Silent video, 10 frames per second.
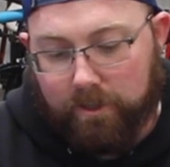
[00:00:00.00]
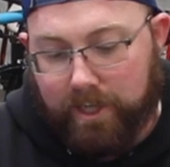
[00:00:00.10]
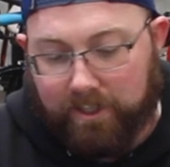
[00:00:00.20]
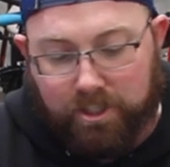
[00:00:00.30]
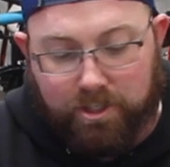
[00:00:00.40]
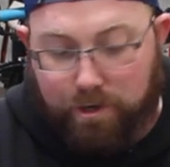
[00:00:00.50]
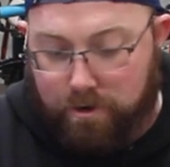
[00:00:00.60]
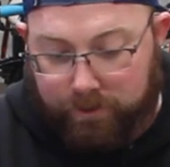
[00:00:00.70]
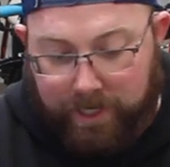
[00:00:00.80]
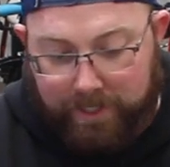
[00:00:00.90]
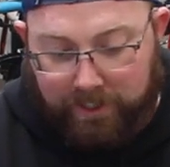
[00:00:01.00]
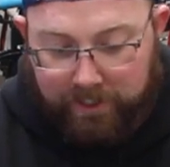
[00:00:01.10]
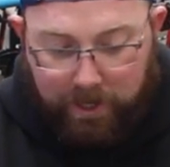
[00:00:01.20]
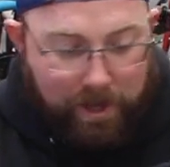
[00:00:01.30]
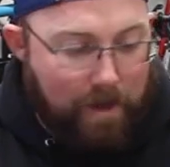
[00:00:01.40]
looks like just Euro sizing
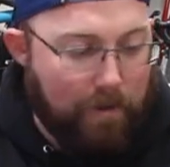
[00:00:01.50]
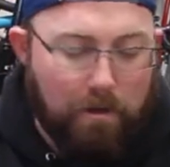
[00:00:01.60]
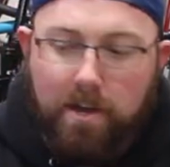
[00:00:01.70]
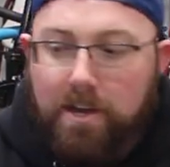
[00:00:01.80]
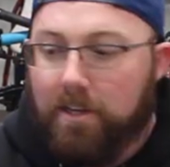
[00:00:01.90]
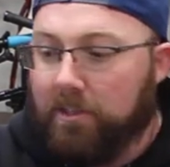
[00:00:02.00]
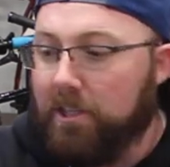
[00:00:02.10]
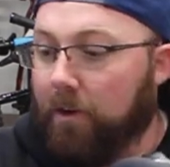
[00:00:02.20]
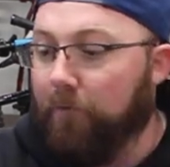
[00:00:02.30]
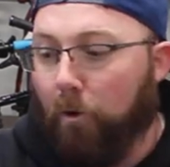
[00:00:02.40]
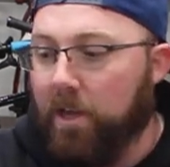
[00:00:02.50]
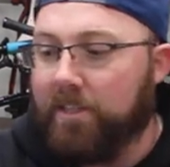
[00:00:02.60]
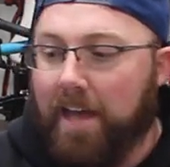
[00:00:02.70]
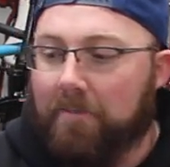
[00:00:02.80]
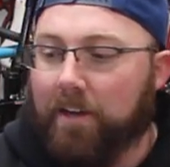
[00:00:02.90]
is all I give you. So these are
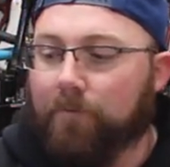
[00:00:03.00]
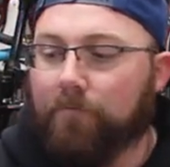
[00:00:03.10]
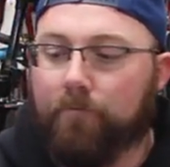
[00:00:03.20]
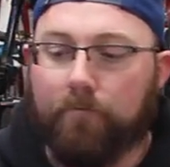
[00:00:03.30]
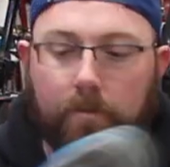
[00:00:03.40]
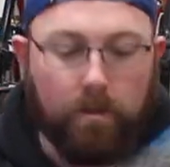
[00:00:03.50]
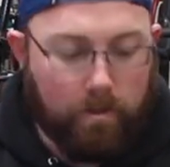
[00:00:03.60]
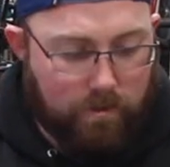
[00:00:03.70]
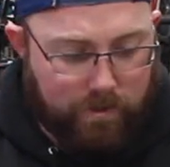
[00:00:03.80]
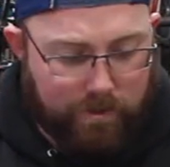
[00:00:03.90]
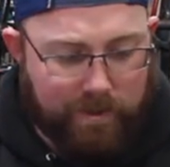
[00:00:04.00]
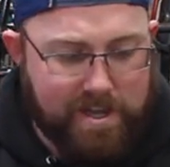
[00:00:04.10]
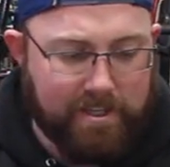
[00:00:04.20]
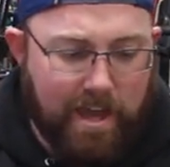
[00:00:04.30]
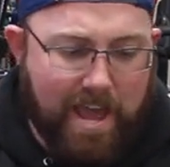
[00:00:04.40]
47.
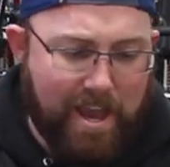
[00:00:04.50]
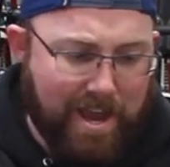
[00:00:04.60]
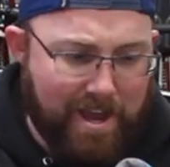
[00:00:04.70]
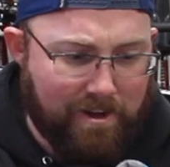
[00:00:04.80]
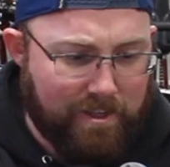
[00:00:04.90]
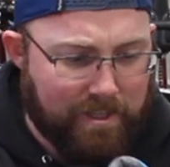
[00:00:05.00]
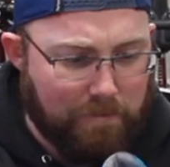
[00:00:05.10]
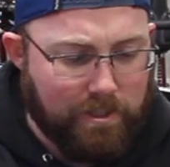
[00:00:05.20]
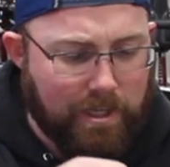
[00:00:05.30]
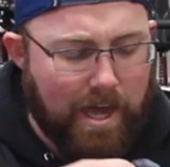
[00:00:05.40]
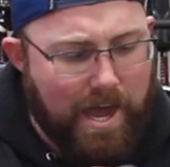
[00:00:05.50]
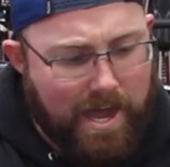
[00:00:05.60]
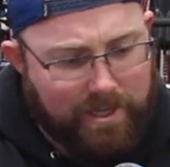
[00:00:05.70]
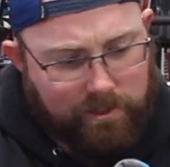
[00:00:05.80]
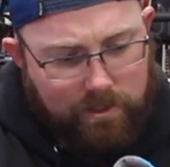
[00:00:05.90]
These, I think, I are the same
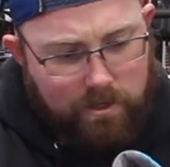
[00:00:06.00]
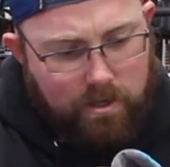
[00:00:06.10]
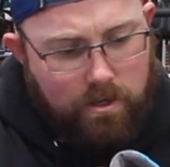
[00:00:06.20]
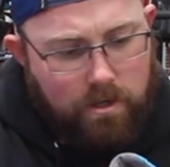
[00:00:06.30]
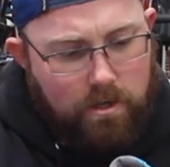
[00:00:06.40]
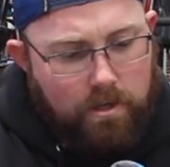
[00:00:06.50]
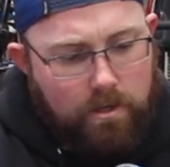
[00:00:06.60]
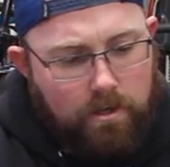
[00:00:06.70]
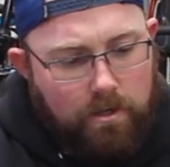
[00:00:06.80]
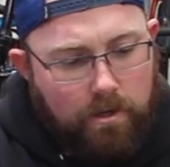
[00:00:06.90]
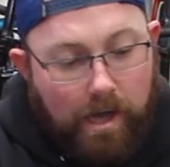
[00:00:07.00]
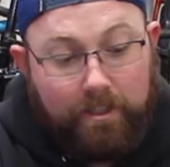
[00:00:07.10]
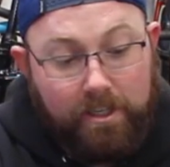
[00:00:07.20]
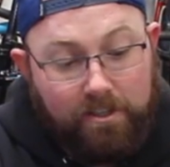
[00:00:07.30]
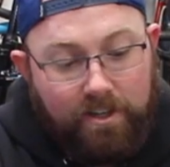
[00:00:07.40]
size.
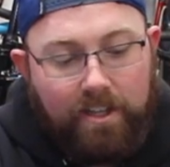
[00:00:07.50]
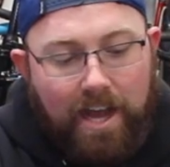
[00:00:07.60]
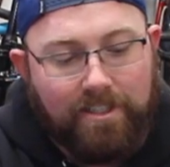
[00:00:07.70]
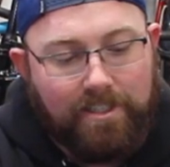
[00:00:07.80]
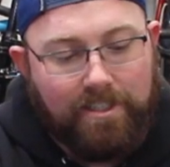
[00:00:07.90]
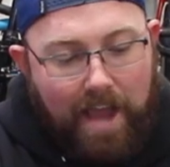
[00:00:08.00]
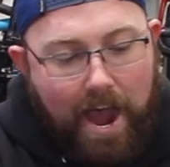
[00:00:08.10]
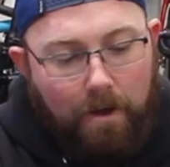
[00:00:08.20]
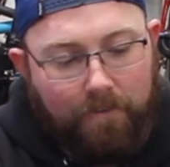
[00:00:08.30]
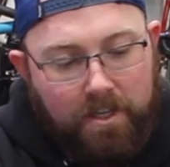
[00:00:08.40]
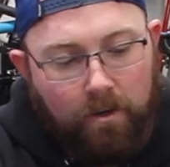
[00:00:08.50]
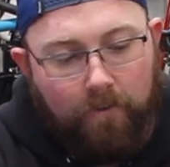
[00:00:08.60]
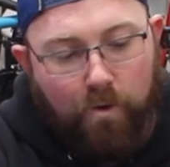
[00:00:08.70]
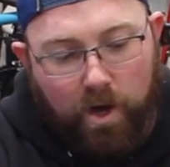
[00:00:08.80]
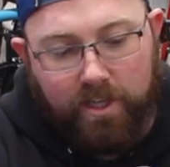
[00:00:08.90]
Actually, these are a size down. These are a
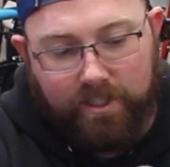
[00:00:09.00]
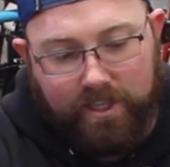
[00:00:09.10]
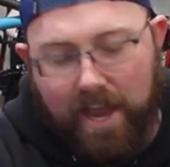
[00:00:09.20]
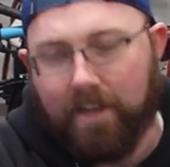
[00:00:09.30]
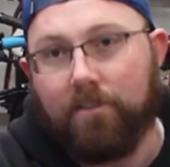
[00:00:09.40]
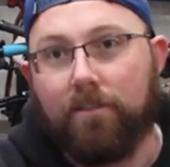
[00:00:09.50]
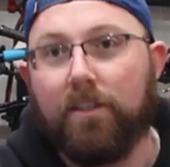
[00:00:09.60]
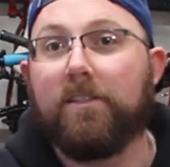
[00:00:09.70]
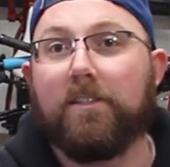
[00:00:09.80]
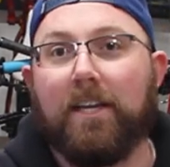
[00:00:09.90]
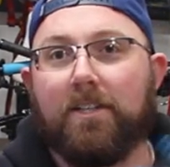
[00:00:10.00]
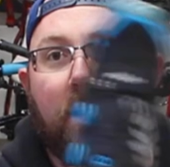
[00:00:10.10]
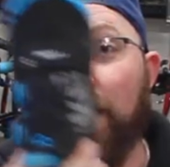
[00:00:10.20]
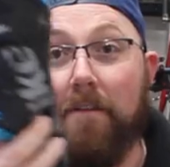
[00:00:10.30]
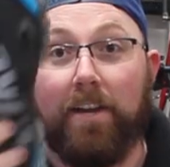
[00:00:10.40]
46. So this is
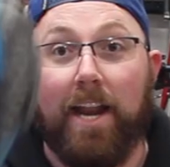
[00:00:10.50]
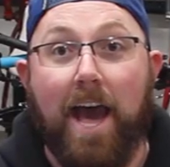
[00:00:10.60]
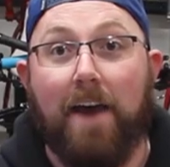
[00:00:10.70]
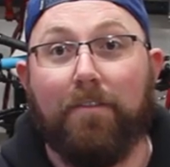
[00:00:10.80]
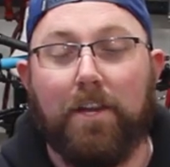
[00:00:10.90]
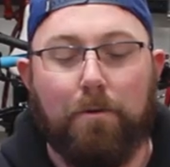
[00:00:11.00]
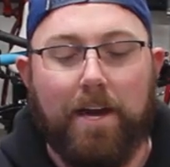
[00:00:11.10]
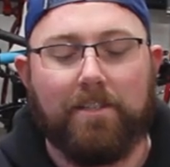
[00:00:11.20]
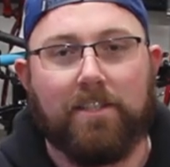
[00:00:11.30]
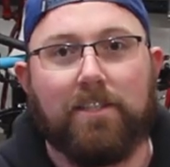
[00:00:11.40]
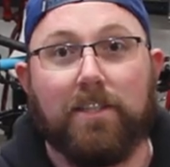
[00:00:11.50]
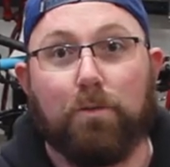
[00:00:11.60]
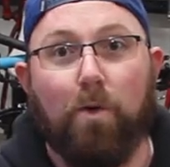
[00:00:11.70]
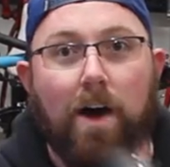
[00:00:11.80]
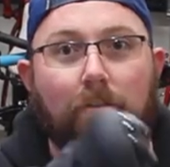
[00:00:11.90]
essentially 11 and a half in US. This is a
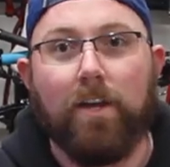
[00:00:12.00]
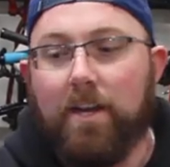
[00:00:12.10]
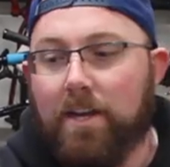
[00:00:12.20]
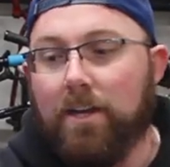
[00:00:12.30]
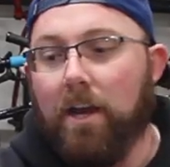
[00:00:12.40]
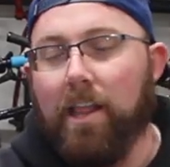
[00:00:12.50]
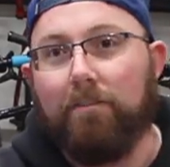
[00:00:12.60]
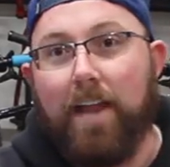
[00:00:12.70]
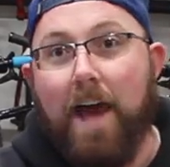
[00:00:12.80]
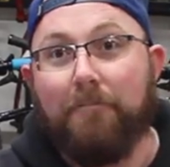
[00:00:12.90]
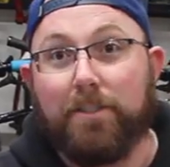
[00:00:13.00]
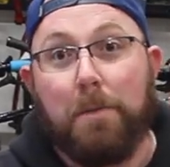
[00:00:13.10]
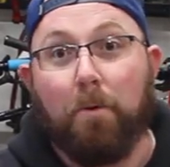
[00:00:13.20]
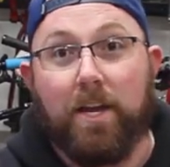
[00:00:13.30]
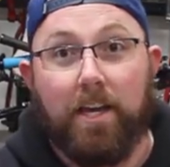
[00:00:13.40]
12. 11 and a half fits
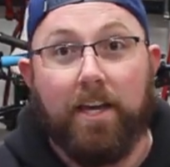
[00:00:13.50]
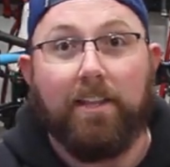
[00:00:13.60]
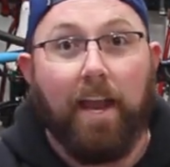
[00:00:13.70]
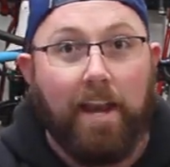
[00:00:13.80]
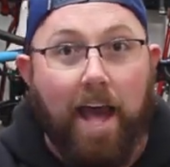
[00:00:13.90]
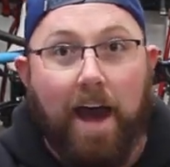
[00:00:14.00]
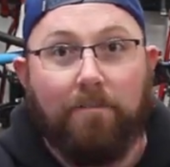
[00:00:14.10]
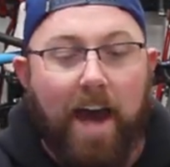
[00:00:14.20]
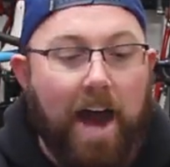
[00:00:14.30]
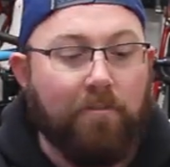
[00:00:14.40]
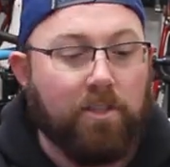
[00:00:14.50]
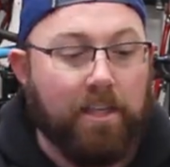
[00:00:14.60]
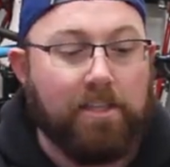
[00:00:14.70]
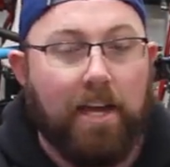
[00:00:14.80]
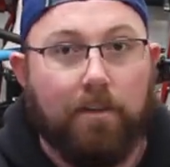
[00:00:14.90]
me pretty good. They didn't have halves.
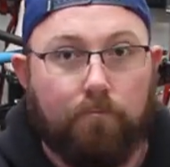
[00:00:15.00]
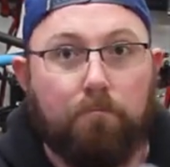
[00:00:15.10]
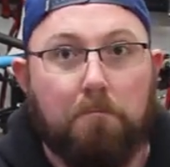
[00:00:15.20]
They just had